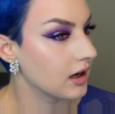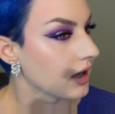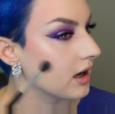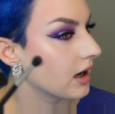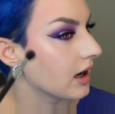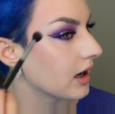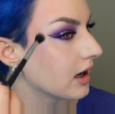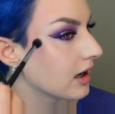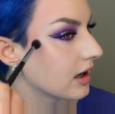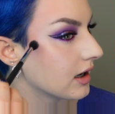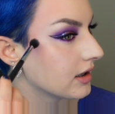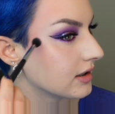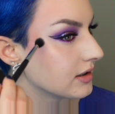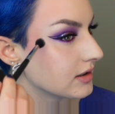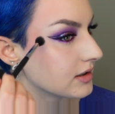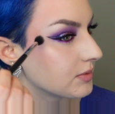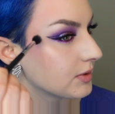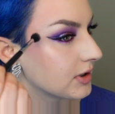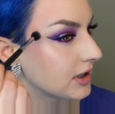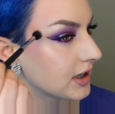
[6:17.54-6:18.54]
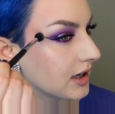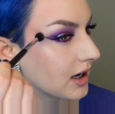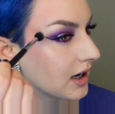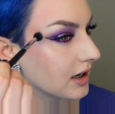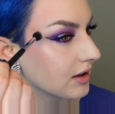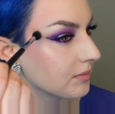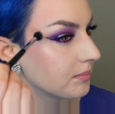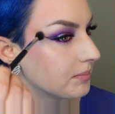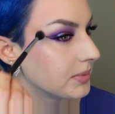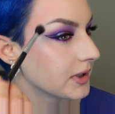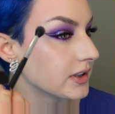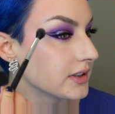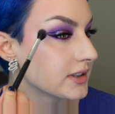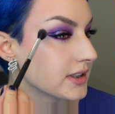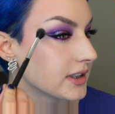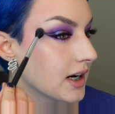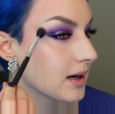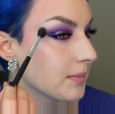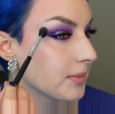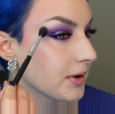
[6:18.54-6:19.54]
and we can kind of build
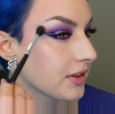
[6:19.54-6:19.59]
it up.